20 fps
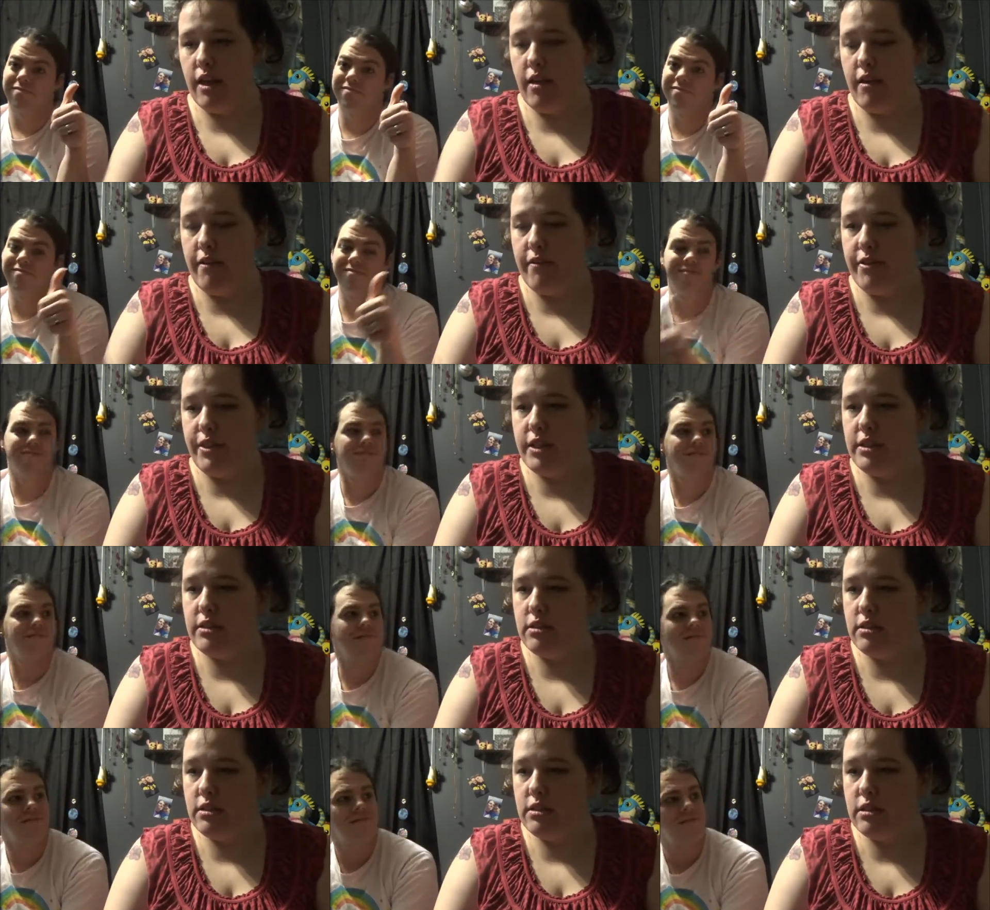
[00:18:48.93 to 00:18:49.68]
Speaker 1: If this
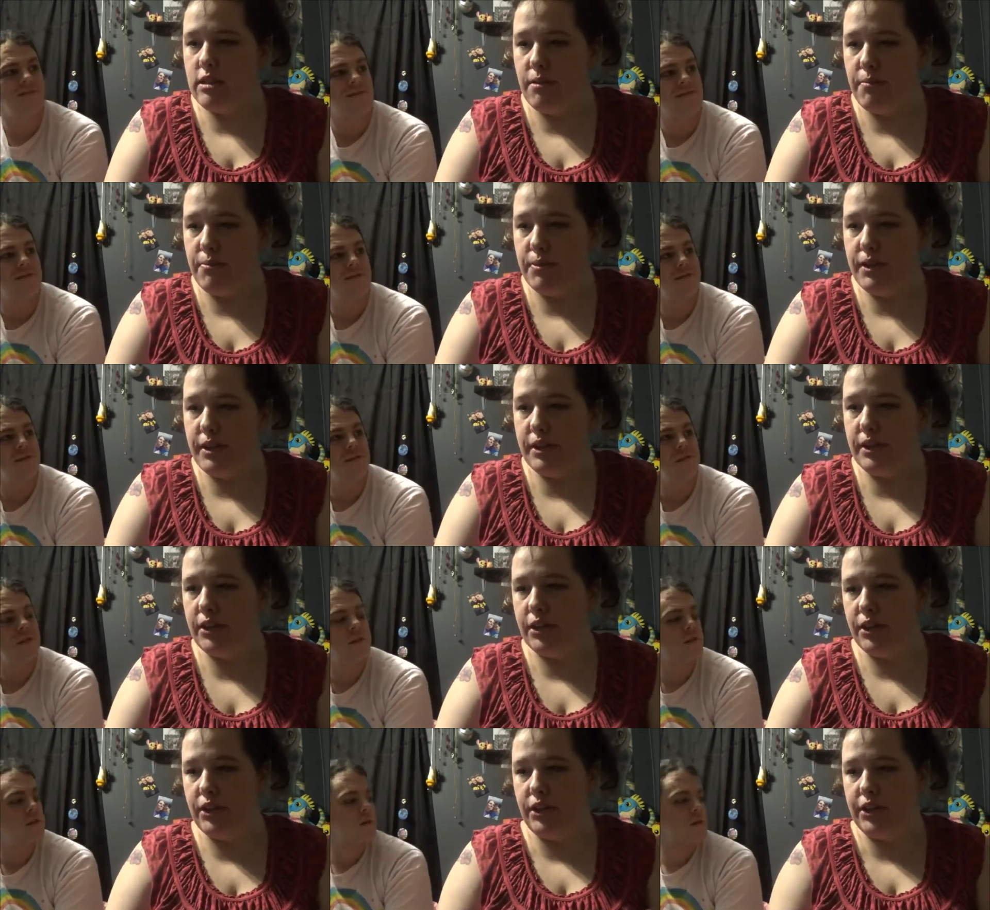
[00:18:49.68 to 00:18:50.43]
is something
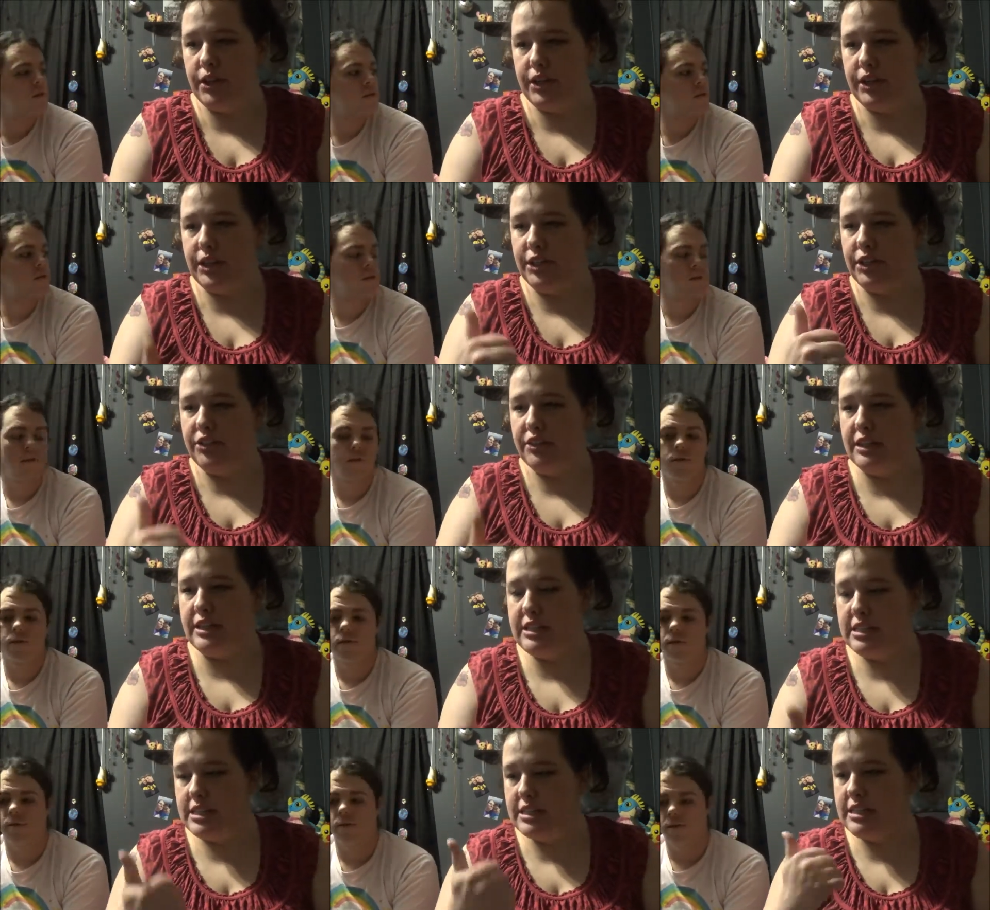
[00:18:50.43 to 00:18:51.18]
you're
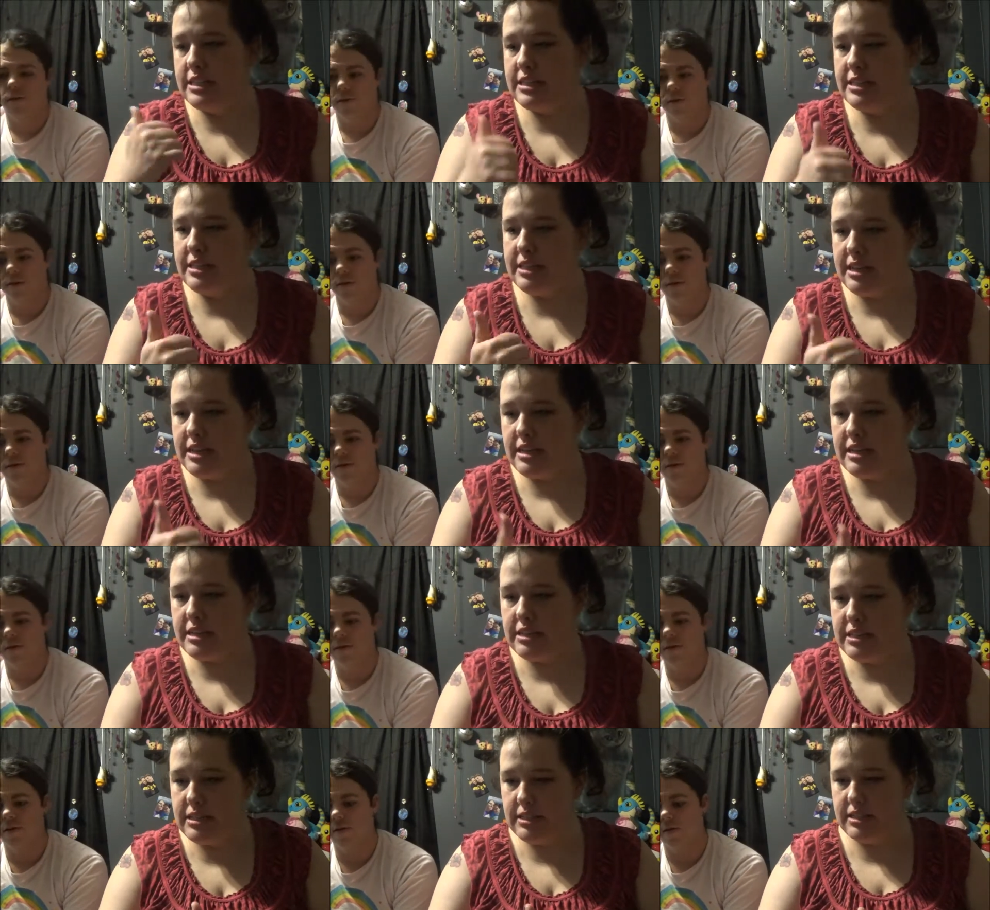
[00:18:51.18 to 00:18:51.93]
interested in
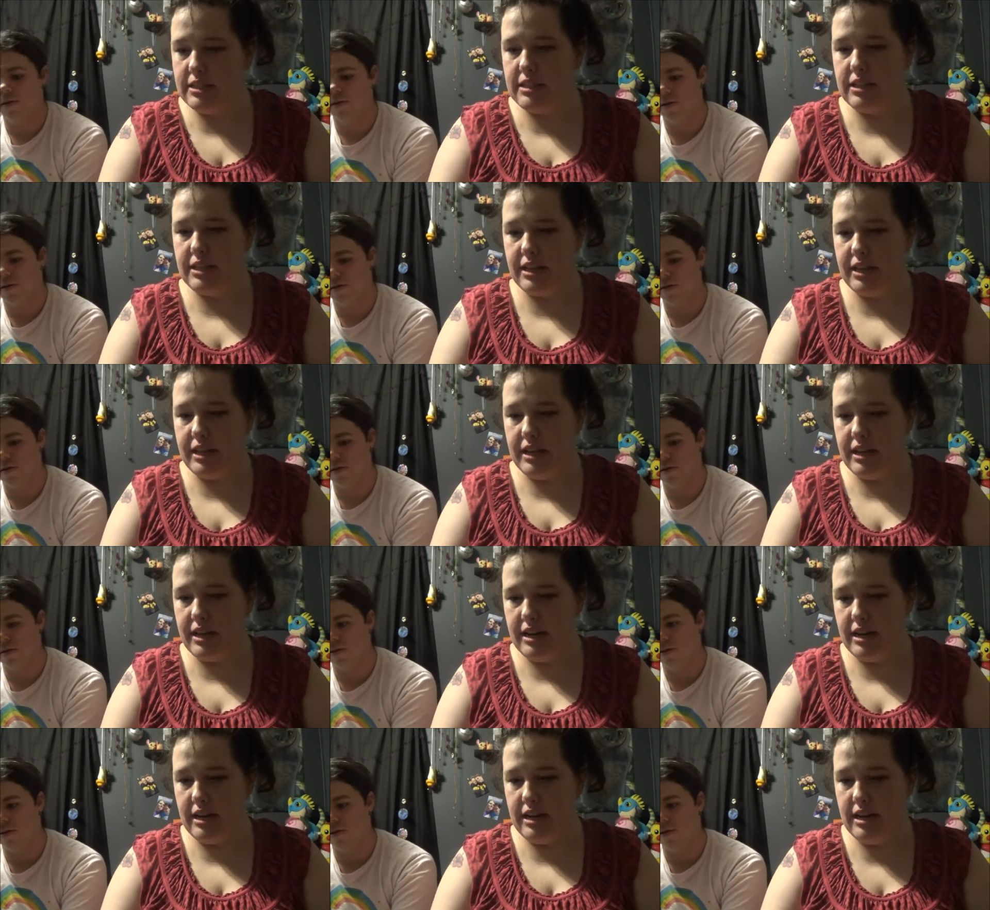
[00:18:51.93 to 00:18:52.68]
us,
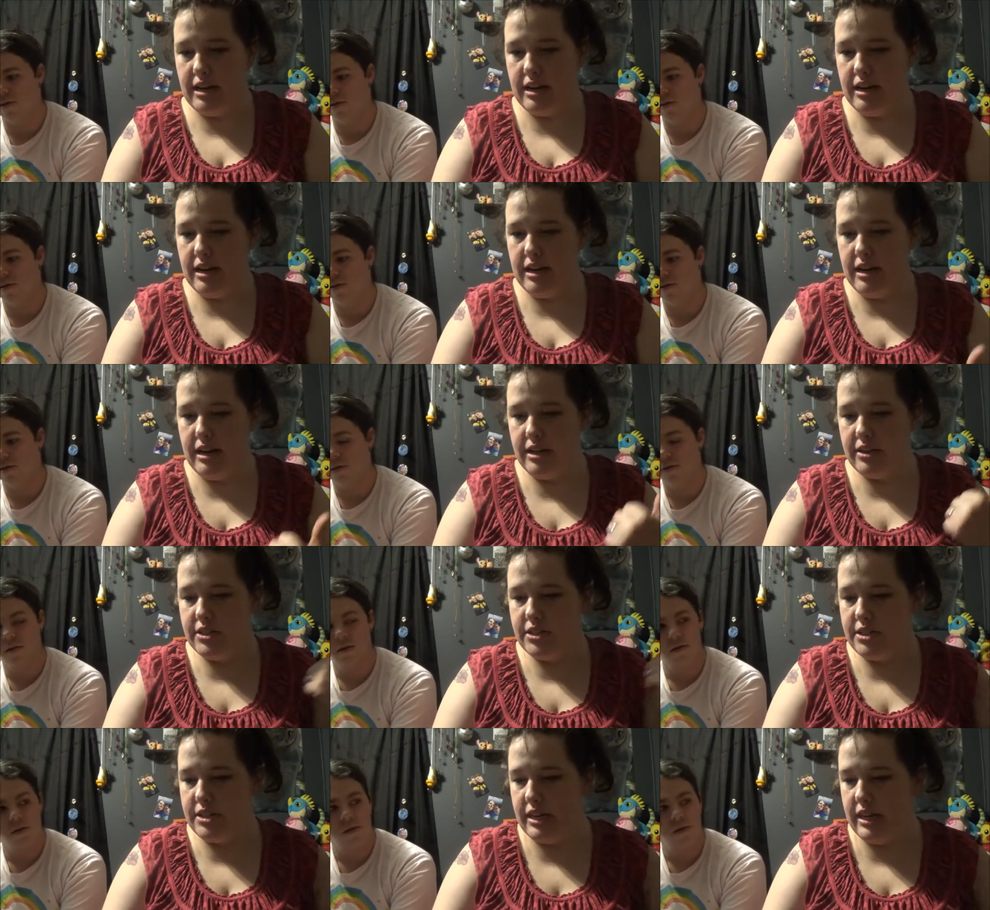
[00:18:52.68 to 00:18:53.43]

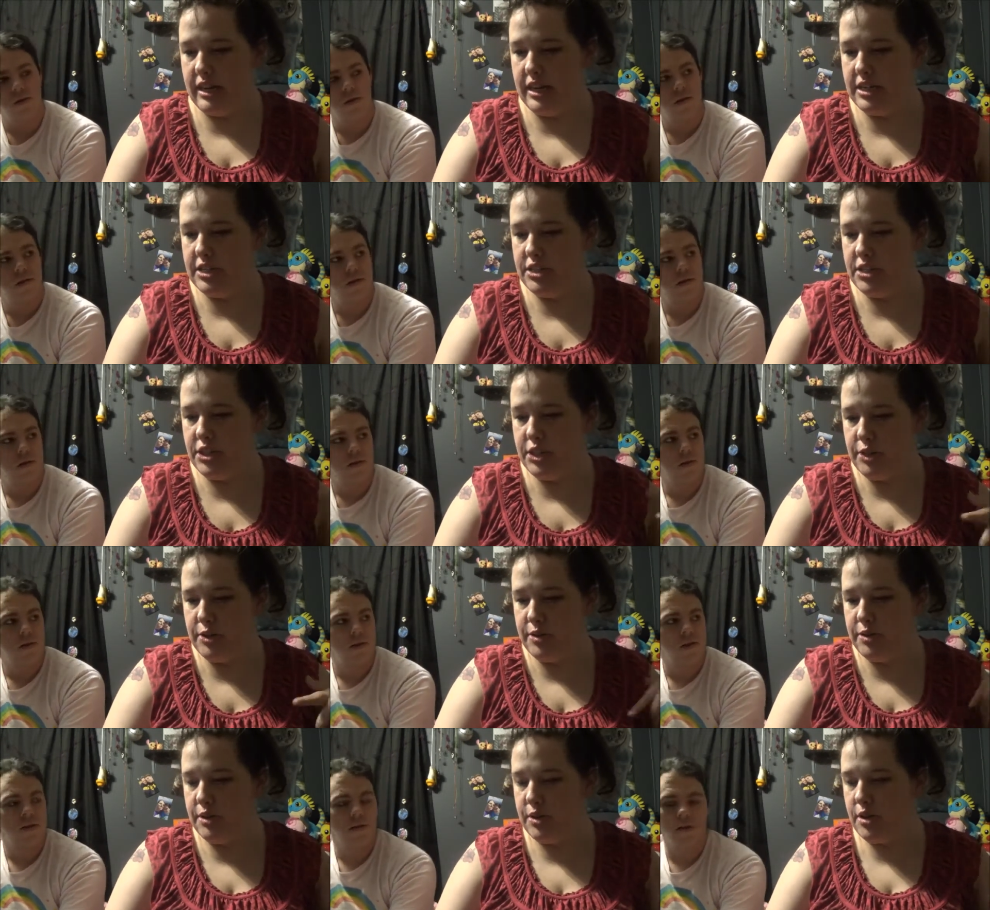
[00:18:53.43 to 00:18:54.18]
just let us know
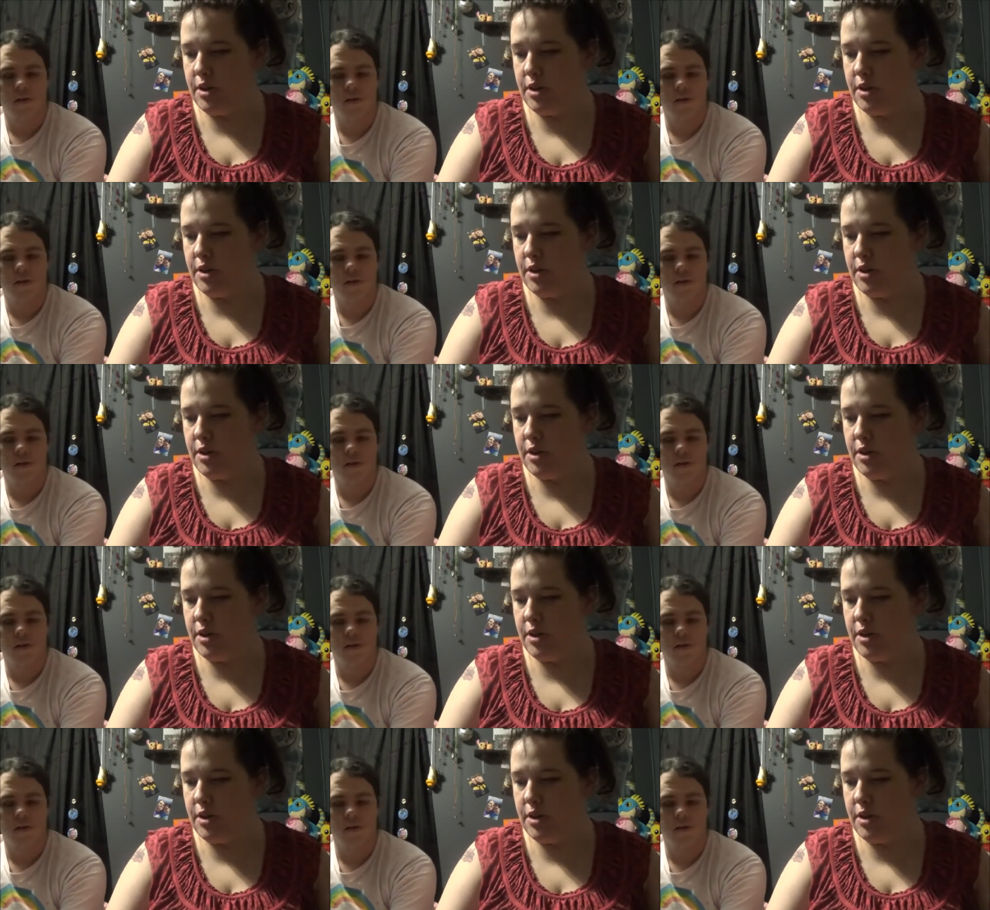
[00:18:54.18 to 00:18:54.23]
in the